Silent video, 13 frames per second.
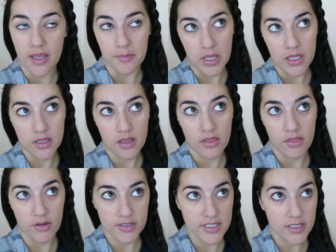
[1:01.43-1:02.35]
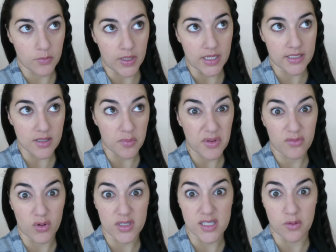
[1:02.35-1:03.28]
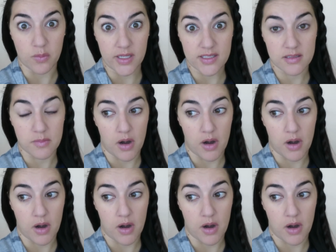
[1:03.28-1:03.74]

I'm 13 weeks. I'll be 14 weeks